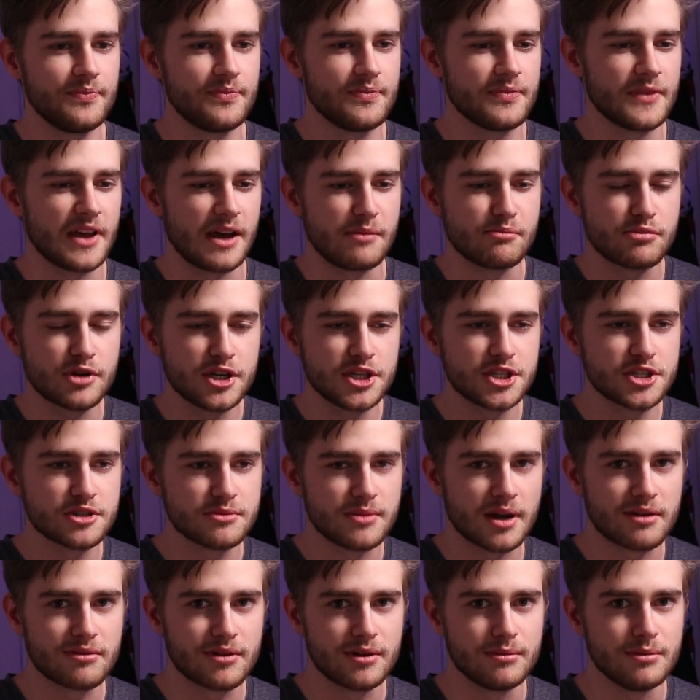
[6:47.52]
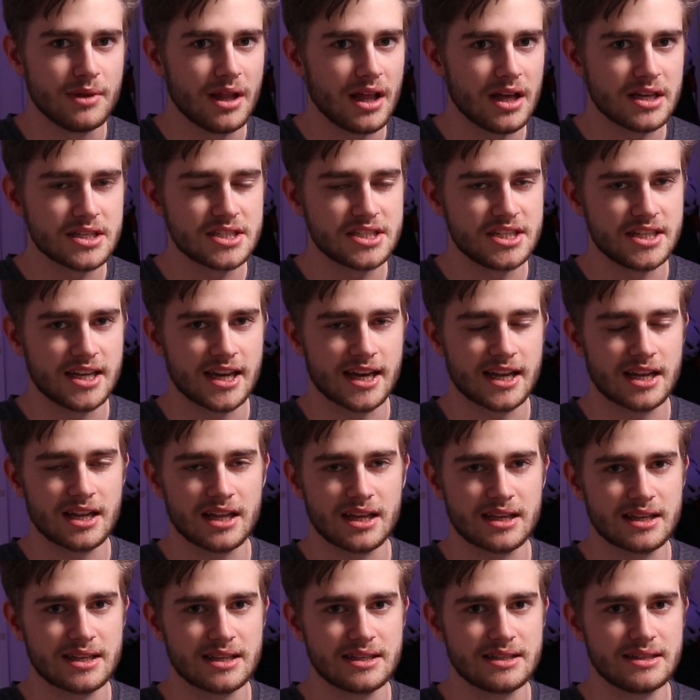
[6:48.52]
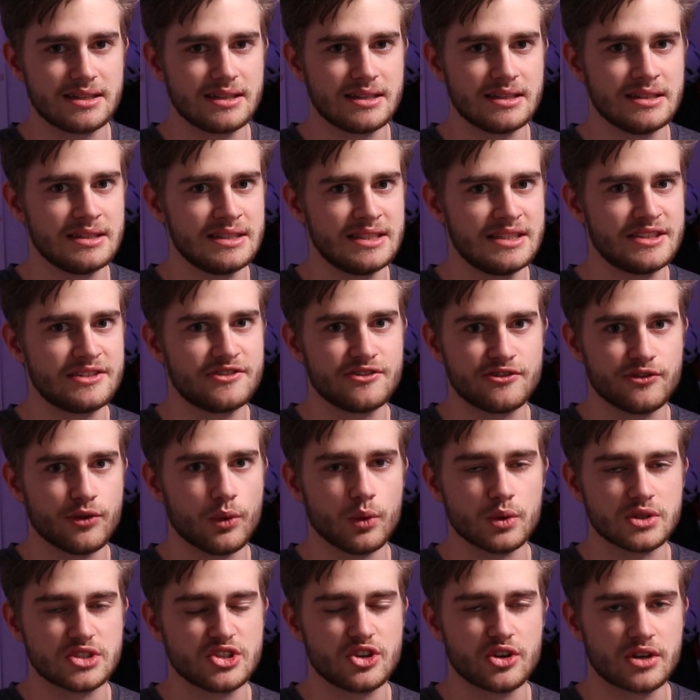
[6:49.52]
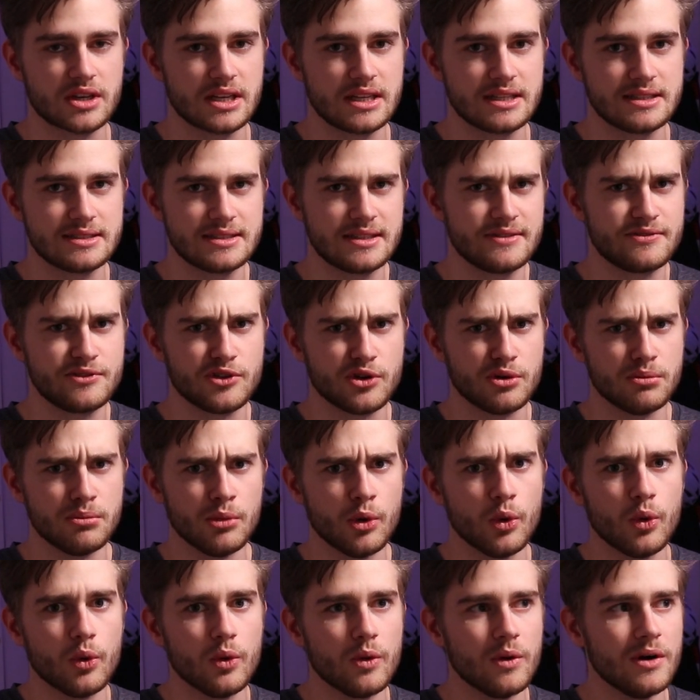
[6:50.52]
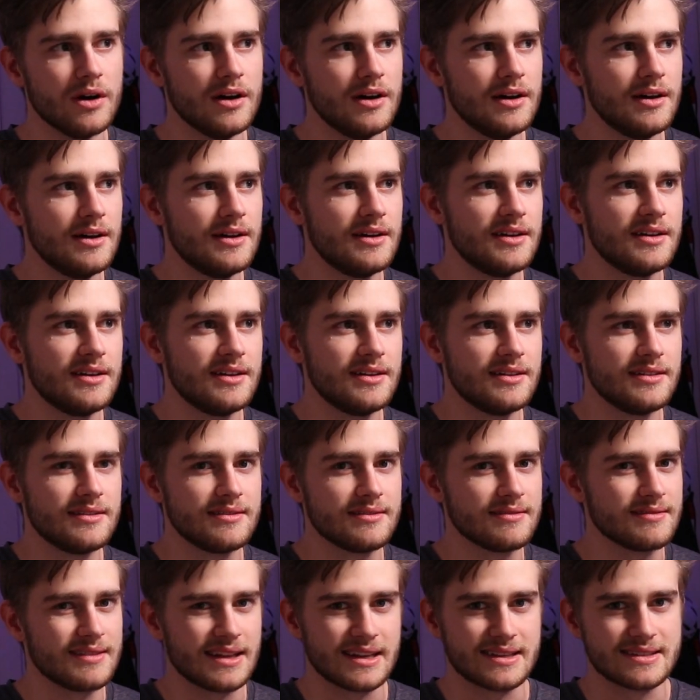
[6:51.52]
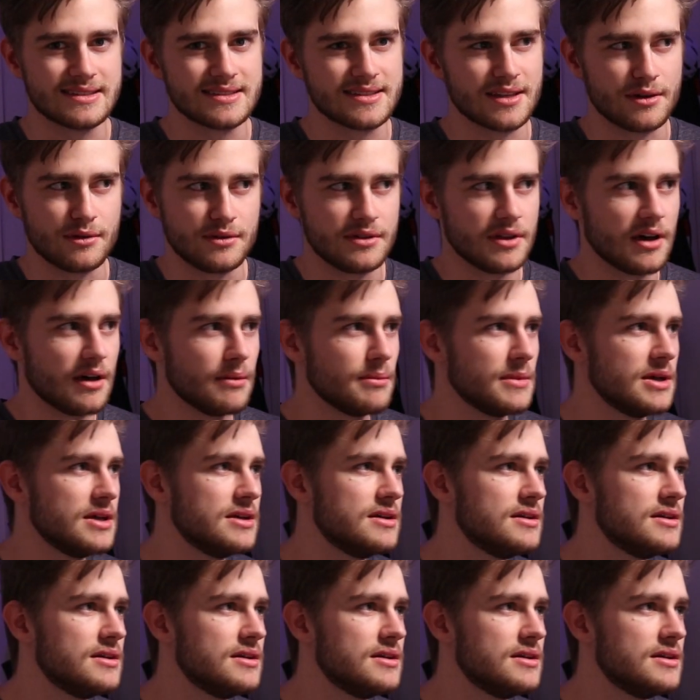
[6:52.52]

Like, I'm pretty sure my room last year had like at least 4 sockets, if not more. That's so dumb.